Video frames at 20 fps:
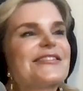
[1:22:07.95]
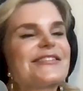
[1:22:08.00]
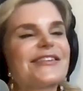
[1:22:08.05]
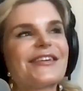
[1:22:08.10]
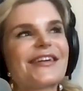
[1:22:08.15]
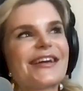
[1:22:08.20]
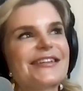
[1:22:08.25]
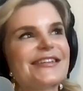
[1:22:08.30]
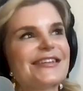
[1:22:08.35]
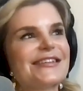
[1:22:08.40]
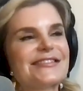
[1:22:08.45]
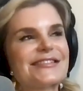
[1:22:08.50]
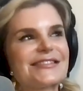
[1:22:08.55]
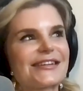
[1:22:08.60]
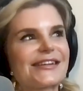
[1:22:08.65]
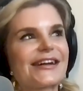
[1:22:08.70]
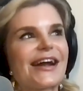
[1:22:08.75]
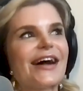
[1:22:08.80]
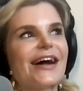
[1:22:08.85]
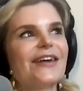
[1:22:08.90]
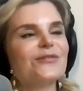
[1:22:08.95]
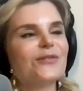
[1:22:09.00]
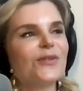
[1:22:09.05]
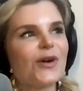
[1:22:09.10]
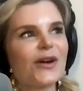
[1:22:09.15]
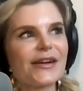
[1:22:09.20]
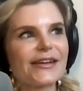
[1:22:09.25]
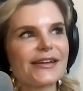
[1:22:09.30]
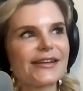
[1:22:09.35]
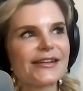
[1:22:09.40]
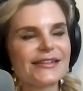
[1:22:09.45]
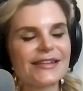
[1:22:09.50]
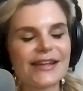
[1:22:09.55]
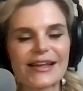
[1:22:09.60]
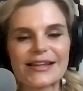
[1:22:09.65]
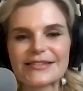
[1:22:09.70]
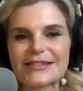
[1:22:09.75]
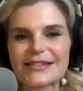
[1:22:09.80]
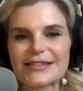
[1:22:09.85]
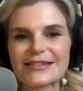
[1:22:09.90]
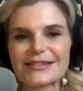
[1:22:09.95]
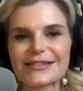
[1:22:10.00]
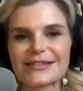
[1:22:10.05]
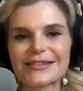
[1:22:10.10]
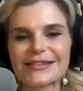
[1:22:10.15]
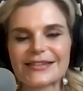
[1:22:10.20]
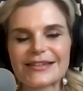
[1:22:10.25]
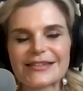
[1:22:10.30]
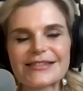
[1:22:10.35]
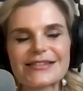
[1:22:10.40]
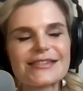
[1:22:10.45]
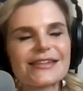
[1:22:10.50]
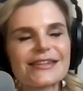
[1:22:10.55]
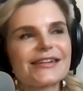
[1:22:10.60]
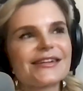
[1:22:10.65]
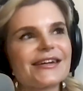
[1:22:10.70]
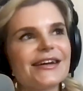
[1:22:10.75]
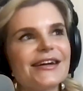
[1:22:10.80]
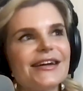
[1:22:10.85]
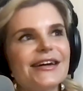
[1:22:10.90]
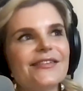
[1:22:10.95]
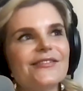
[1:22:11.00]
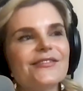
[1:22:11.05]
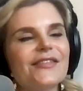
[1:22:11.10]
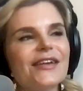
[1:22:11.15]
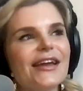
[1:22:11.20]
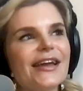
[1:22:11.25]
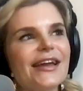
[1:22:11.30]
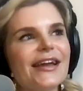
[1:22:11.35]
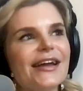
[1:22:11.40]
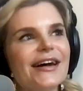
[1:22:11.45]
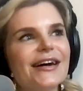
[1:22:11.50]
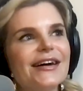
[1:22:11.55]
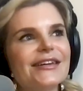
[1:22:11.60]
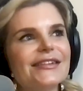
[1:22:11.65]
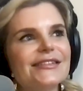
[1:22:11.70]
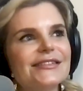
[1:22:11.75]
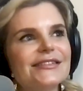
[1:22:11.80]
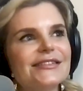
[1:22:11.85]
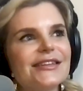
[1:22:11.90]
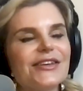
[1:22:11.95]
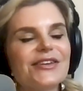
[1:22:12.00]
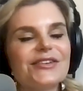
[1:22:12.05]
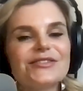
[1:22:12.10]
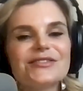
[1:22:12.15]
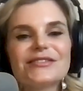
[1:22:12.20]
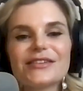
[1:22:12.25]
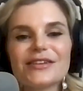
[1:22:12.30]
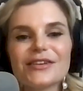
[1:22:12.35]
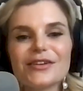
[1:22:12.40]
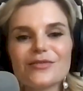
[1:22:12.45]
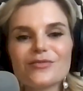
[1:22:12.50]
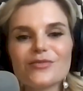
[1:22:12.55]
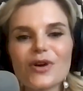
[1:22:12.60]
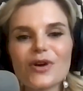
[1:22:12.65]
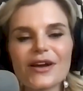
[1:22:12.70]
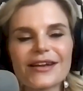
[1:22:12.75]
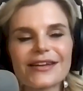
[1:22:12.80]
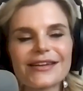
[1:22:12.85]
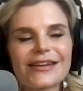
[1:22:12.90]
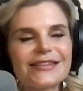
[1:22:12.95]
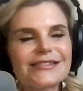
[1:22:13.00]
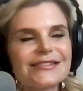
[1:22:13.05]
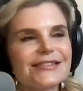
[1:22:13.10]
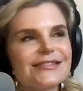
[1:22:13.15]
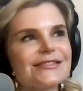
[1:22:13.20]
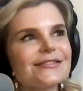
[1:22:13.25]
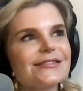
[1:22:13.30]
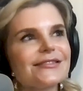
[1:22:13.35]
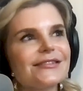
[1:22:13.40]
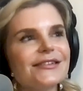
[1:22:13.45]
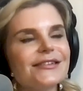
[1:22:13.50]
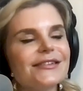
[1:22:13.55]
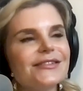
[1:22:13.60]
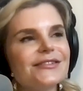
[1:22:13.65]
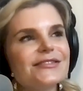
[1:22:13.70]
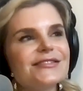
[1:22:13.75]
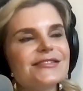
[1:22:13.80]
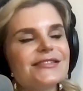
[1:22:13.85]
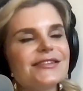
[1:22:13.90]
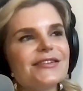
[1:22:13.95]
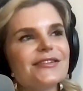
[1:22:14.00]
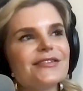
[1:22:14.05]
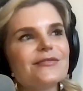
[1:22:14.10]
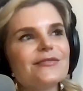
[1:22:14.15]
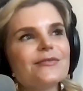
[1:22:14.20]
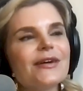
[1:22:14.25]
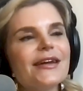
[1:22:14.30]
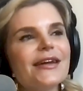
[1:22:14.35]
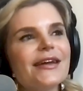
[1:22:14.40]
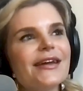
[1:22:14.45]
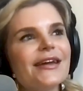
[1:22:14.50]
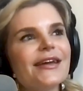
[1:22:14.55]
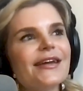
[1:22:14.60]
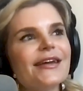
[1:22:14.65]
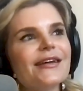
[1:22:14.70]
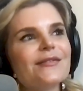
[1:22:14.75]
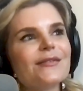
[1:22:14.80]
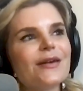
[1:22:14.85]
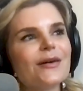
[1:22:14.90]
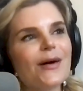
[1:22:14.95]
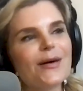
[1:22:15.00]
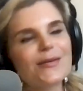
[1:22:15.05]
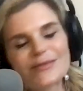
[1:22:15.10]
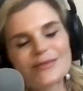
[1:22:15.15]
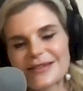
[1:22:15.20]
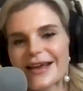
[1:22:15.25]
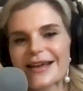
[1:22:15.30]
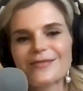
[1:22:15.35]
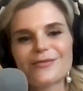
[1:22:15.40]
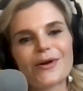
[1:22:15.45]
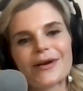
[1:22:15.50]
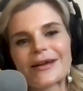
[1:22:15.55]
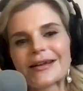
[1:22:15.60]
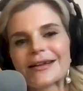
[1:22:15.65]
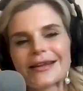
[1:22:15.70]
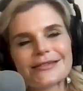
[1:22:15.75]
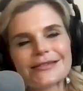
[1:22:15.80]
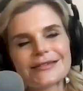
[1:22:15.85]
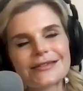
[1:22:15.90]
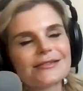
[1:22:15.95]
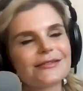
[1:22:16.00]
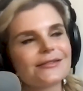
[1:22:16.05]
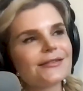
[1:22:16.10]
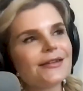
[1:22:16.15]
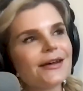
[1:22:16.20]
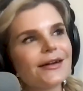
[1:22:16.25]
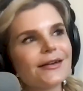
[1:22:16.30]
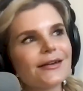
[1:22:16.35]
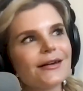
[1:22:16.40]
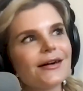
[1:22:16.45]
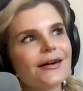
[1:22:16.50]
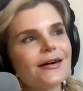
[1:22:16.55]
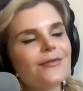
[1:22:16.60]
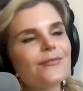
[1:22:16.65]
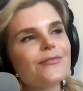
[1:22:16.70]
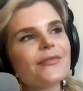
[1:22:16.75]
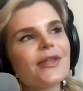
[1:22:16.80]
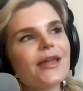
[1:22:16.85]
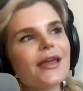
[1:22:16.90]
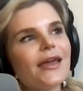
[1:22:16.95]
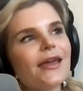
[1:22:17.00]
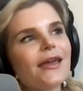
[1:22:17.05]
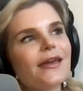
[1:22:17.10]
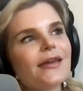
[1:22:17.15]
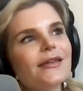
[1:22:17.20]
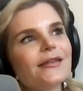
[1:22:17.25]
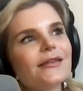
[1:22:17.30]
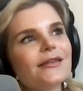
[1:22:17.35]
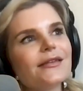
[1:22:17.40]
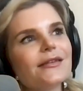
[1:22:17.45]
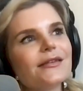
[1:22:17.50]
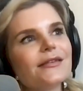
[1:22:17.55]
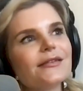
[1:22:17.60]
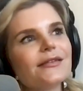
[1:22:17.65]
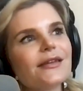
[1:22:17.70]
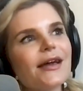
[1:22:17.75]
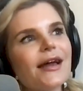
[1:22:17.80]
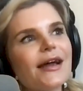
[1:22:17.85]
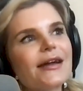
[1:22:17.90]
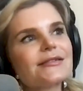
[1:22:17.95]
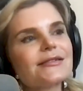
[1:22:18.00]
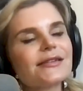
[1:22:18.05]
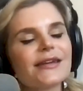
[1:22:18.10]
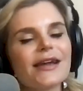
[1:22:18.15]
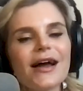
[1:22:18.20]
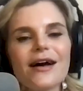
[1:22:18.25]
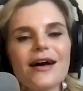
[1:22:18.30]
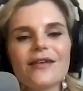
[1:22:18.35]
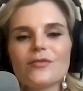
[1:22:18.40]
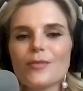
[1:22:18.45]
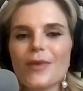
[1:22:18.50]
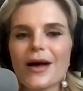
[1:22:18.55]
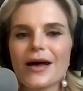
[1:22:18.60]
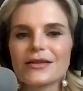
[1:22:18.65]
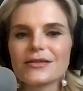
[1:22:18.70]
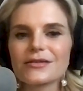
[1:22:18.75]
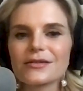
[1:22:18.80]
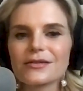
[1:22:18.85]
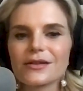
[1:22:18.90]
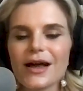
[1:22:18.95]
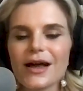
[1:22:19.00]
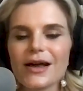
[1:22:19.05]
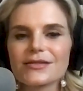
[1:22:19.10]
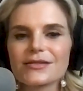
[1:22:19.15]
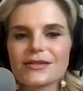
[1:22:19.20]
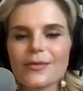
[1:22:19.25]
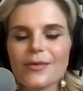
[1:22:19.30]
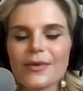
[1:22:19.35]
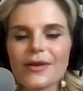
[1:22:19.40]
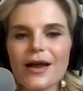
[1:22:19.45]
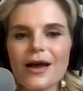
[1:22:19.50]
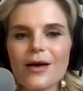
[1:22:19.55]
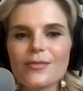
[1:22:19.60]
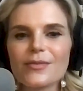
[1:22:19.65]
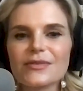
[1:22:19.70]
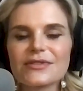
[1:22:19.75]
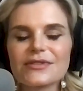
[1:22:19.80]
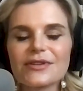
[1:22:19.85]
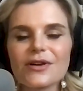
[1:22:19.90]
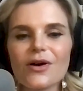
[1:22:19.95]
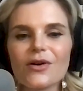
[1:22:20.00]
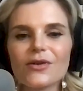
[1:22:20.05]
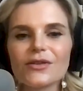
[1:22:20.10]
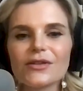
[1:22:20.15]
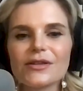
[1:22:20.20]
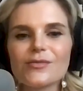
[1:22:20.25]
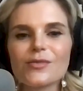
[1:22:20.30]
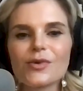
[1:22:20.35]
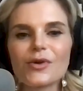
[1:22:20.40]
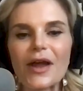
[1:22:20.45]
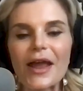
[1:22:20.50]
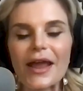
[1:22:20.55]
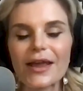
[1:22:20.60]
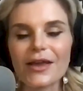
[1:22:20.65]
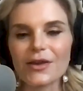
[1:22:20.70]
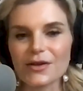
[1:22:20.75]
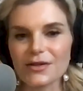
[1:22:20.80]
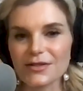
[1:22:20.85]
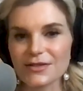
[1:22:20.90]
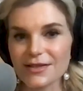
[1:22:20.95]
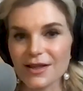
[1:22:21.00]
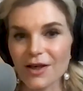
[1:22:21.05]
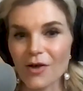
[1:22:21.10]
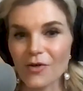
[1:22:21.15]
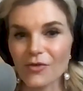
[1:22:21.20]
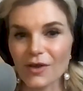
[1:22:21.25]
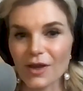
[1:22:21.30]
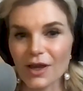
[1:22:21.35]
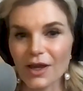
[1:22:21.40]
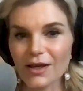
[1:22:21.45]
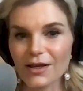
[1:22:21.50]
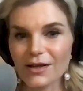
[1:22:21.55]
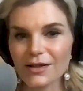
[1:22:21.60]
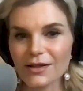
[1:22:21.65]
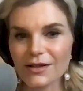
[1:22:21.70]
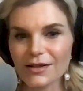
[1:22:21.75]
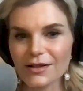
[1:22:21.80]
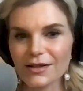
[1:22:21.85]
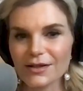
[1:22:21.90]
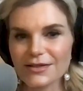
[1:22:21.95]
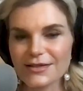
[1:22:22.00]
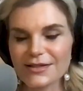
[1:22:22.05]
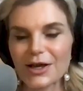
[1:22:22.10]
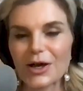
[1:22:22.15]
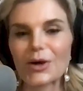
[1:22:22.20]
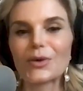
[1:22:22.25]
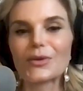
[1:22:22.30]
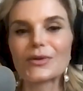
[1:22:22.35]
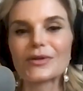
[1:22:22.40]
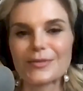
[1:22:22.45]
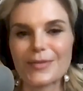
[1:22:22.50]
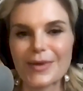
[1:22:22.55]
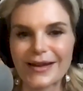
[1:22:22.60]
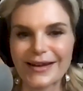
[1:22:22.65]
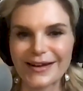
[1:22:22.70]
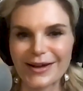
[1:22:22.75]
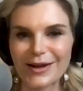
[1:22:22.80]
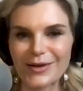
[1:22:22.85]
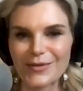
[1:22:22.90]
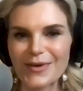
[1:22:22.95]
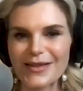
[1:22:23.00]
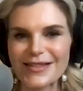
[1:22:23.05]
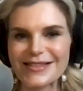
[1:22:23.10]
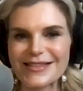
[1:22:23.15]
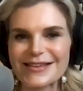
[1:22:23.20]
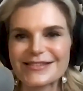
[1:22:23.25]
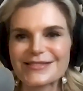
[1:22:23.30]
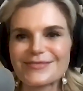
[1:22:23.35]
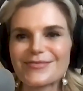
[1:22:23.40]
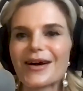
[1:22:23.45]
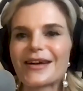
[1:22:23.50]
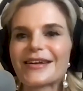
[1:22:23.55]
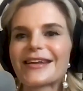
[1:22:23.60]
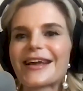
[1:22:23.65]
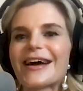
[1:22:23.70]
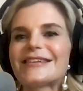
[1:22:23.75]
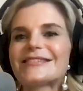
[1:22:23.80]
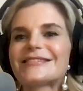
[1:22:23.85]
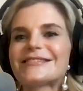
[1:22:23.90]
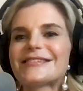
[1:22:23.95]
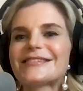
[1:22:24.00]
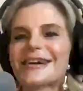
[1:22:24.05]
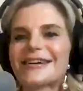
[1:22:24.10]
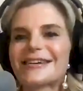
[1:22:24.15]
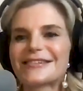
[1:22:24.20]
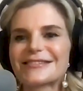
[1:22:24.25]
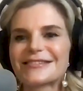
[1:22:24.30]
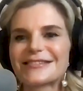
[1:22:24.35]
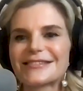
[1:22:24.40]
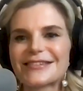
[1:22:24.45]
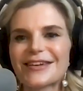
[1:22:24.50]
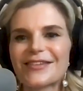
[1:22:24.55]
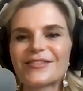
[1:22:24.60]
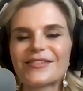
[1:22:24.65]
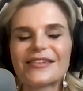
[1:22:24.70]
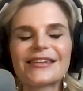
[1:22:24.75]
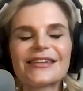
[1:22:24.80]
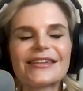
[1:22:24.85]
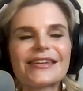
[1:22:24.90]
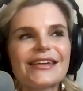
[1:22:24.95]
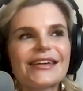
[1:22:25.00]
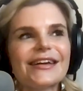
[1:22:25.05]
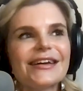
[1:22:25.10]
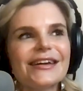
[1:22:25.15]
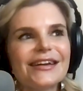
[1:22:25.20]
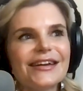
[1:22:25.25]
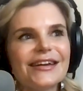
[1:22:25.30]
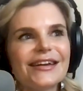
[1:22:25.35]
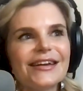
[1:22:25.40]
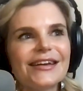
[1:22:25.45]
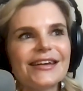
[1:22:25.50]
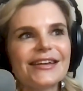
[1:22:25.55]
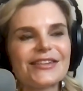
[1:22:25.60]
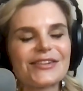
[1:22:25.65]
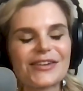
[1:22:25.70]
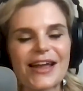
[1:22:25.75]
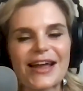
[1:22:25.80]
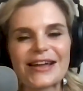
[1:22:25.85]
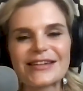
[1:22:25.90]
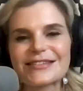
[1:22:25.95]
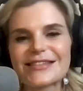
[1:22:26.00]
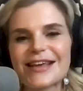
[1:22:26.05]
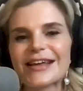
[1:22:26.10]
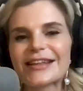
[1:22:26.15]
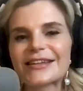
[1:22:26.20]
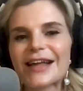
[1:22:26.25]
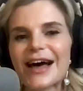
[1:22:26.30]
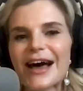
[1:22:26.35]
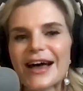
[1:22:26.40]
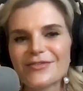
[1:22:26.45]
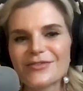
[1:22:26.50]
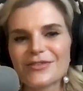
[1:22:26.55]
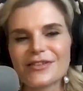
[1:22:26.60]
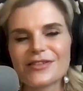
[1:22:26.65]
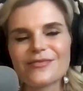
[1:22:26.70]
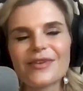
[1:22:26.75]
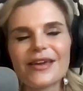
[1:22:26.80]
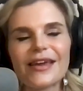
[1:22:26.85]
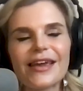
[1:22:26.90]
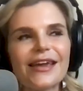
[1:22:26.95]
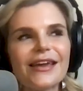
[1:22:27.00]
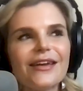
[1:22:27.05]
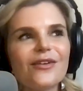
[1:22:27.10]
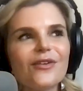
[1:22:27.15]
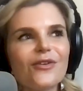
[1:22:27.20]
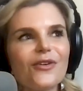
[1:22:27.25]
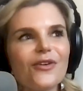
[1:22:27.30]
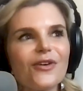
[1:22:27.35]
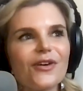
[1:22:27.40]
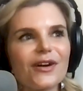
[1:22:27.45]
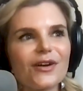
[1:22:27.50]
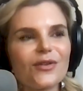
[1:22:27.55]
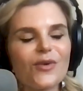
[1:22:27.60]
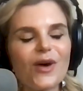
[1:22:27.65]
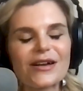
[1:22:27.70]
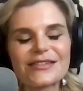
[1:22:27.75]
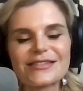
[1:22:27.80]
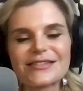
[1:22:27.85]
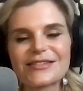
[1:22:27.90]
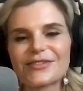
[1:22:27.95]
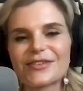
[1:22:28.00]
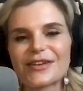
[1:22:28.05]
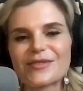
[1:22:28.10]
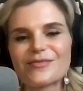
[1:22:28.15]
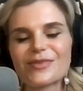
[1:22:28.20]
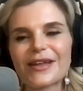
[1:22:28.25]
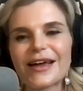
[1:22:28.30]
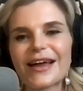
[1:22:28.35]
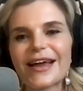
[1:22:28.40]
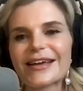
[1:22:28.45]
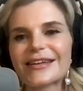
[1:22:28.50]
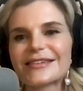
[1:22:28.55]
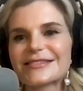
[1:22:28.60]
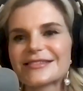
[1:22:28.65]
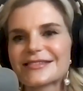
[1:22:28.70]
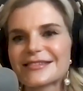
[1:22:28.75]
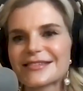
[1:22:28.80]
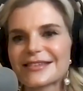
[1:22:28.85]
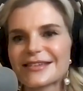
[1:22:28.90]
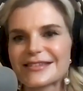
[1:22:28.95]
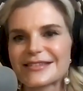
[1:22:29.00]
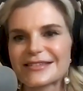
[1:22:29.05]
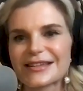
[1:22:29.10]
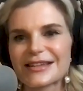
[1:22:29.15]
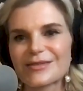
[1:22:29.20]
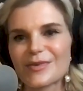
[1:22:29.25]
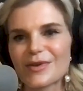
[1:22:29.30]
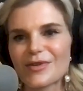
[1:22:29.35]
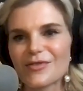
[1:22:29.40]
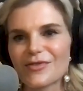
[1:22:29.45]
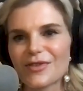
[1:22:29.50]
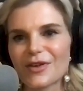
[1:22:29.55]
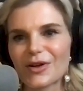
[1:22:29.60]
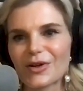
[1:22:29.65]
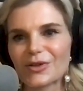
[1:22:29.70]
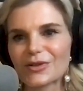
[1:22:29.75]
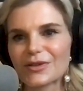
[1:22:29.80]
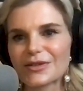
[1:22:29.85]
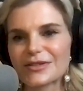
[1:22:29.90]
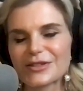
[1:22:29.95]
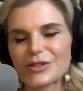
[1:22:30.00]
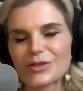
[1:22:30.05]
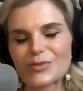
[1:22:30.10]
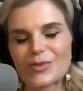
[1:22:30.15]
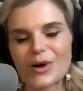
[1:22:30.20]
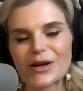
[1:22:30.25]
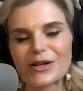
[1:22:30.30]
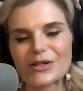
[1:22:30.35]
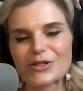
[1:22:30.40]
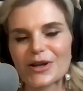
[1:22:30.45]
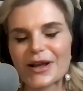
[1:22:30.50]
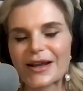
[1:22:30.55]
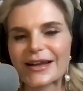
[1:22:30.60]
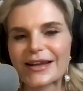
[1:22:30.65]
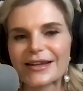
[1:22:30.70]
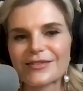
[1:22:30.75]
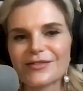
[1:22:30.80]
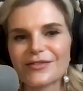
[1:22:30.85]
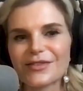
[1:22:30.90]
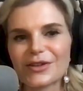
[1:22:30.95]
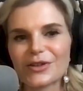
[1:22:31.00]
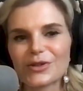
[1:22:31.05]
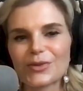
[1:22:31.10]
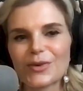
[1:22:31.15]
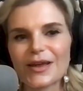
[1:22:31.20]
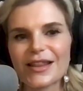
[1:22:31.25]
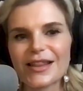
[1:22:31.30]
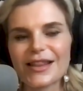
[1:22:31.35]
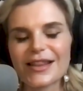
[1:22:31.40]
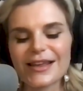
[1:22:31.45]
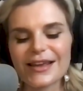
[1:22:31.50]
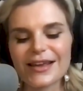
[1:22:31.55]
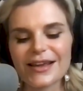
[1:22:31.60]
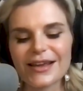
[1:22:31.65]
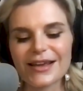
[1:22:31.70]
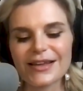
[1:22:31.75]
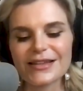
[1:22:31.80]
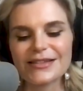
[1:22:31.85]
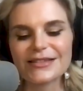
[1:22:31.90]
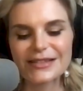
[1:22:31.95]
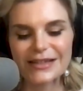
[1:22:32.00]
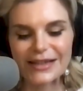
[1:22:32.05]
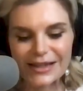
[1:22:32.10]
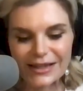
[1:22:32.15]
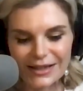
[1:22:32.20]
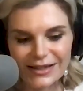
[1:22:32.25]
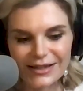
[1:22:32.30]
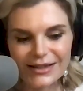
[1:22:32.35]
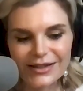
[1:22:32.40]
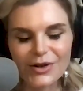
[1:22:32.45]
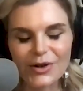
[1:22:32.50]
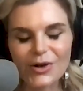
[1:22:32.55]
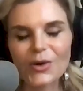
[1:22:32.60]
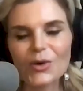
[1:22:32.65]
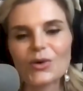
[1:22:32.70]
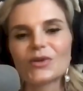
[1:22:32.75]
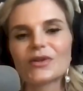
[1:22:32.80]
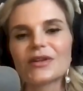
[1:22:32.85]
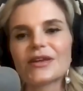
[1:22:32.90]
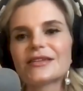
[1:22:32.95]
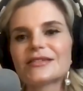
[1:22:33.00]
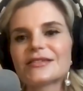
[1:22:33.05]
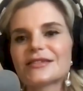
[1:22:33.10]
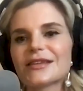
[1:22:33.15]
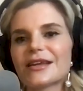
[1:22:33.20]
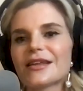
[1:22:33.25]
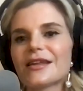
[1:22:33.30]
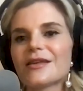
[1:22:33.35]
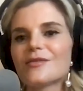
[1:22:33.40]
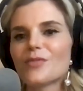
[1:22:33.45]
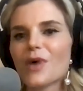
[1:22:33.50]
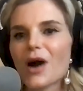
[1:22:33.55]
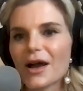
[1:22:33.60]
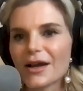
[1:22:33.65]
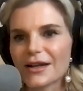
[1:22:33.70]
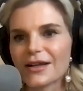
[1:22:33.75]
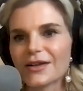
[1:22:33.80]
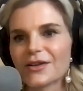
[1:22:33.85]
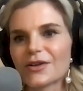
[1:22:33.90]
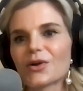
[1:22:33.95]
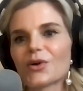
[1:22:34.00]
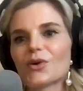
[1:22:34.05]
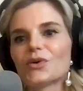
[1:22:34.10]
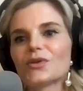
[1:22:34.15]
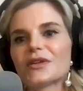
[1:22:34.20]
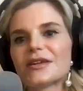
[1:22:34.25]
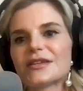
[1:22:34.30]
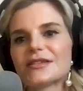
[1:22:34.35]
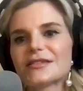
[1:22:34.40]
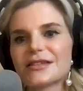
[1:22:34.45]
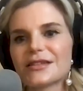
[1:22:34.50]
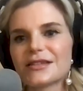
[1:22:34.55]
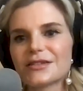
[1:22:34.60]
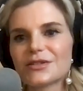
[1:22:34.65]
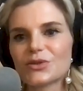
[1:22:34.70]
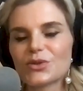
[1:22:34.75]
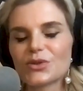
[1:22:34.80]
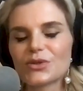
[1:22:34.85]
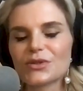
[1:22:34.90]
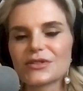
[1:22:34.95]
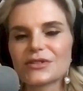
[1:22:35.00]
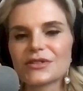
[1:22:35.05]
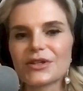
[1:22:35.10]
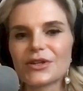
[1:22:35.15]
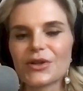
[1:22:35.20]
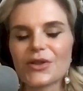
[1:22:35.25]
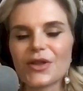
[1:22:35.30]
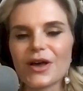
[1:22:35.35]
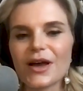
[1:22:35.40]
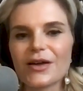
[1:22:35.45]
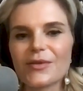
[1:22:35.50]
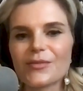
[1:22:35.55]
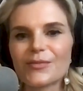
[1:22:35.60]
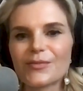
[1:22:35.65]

Okay, Instagram, Morgan Day Cecil on Instagram, and YouTube, Morgan Day Cecil on YouTube. My website, morgandaycecil.com, and I actually have a masterclass coming up. It's called Liberate Your Selfie. So depending on when this podcast airs, definitely either catch that live with me or watch the replay, because it's going to be filled with 2-part training filled with seeing your wholeness and embodying your wholeness and the tools to do that.